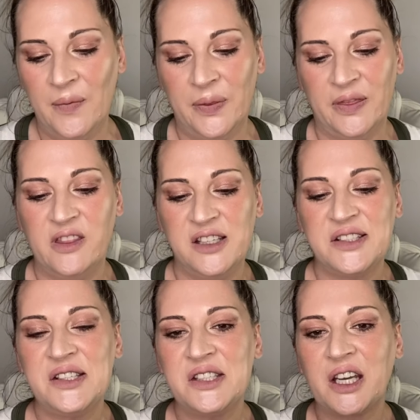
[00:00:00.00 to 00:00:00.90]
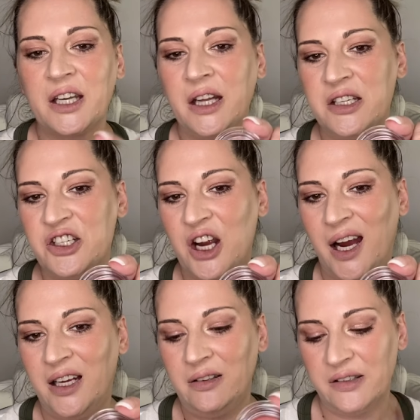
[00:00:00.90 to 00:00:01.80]
This is the colour
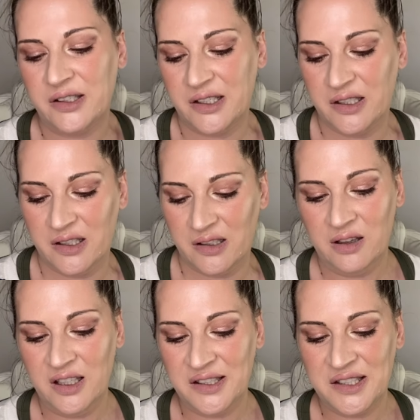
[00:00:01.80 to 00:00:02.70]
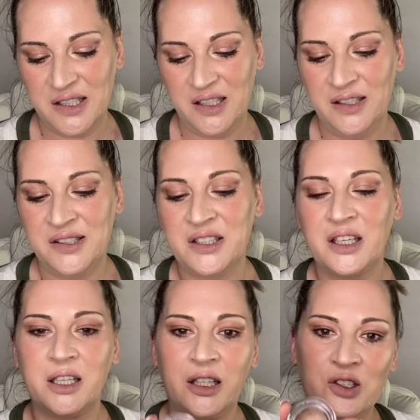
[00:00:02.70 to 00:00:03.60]
Chance. This is the
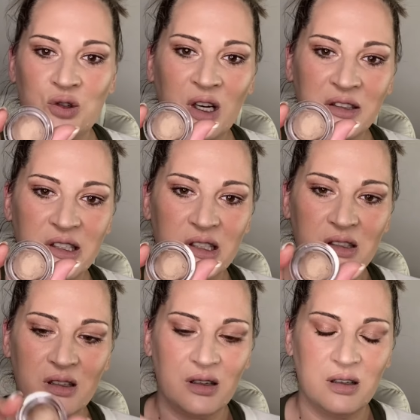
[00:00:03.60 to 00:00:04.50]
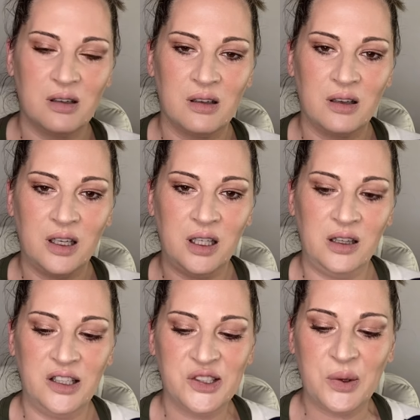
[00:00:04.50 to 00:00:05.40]
colour Trust. And
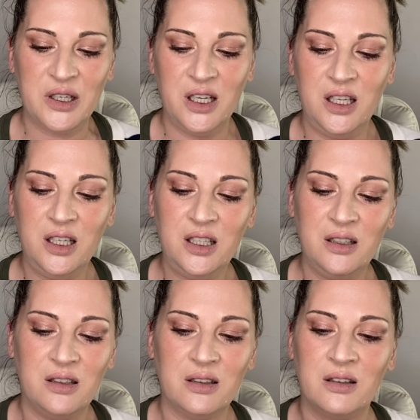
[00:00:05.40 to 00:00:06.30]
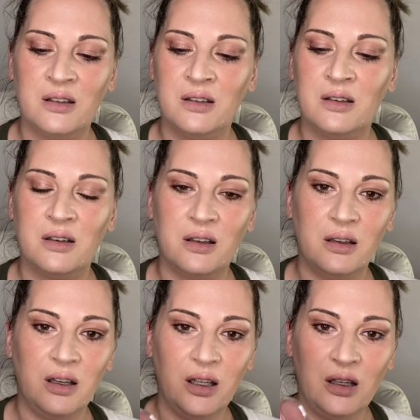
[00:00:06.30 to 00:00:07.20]
this one here
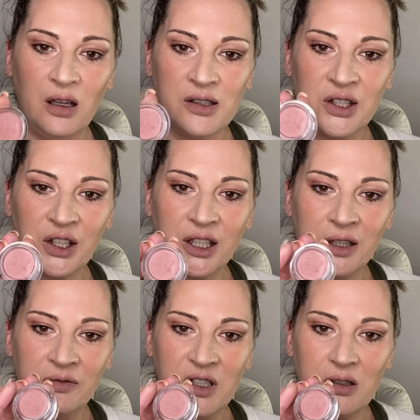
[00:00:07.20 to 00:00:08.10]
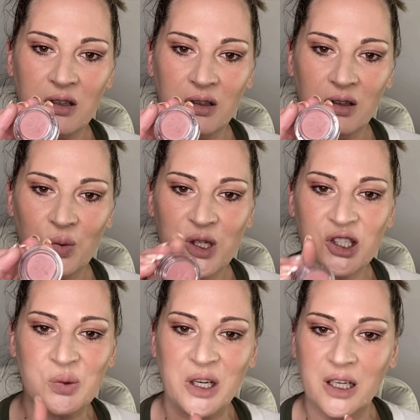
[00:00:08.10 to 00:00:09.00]
is the colour Vision, which
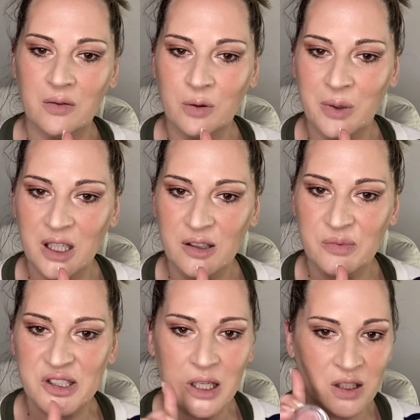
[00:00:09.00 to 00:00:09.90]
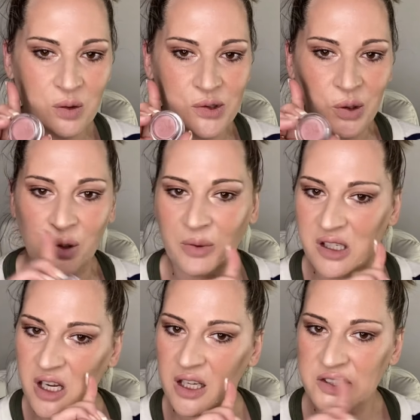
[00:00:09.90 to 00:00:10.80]
is what I have on my lips and also on my
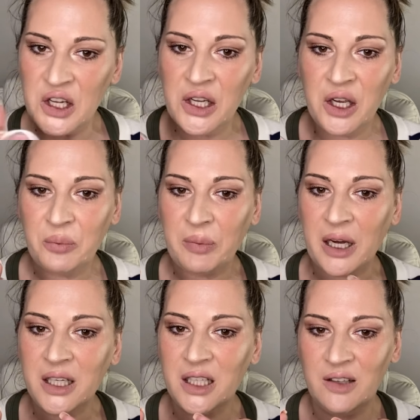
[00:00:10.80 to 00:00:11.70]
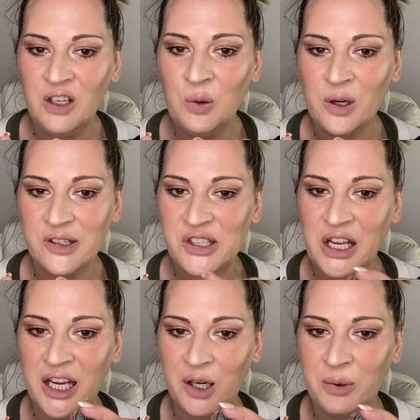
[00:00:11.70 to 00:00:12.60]
cheeks. But if you want to see
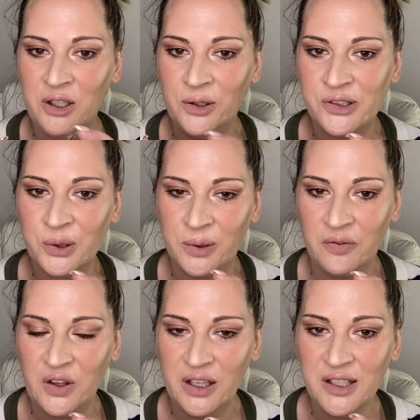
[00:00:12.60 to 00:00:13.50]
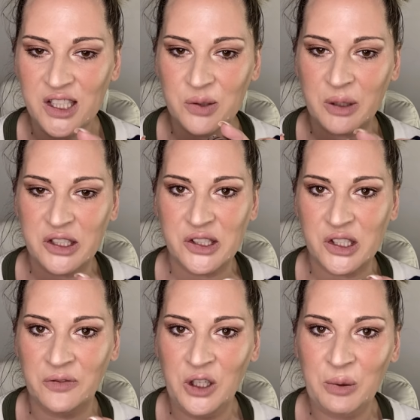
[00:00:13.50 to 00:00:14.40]
how we use all of these, plus
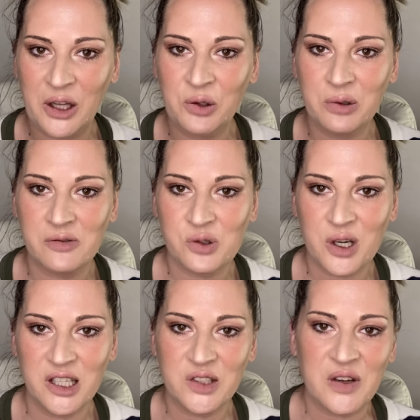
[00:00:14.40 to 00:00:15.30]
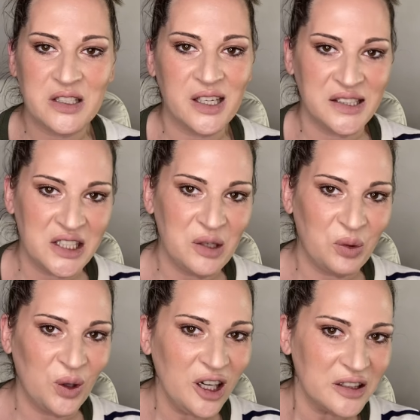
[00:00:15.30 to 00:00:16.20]
a few other of Trinny's fantastic
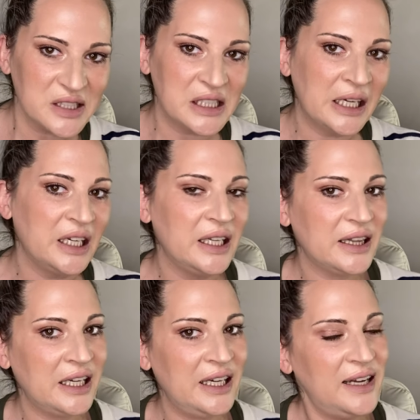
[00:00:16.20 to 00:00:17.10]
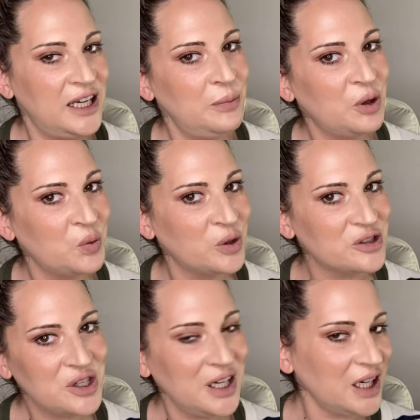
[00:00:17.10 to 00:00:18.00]
products, then keep on
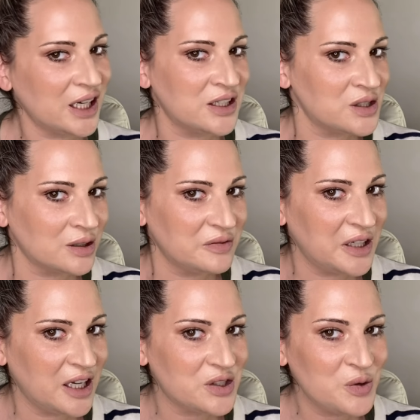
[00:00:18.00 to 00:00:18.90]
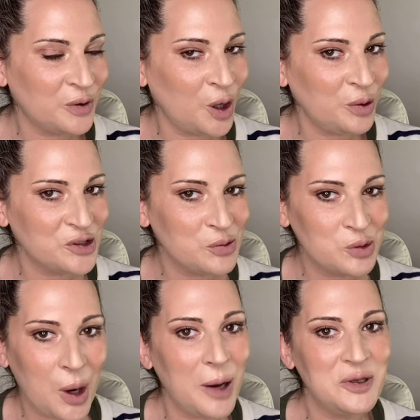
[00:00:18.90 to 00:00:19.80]
watching and don't forget to follow or
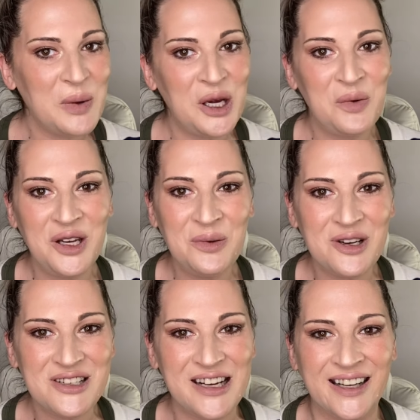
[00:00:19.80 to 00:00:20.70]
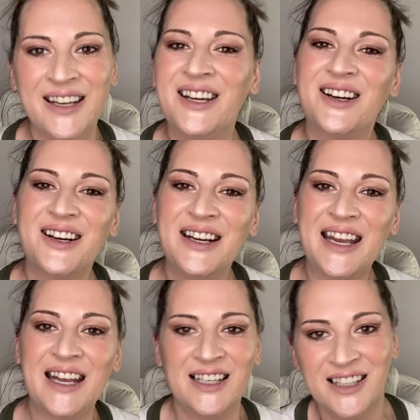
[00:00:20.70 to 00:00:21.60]
subscribe depending where you're watching.
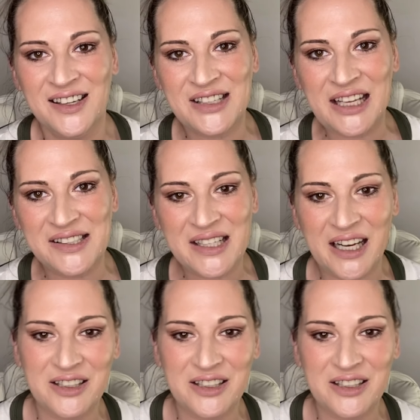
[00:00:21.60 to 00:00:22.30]
Okay, let's get started.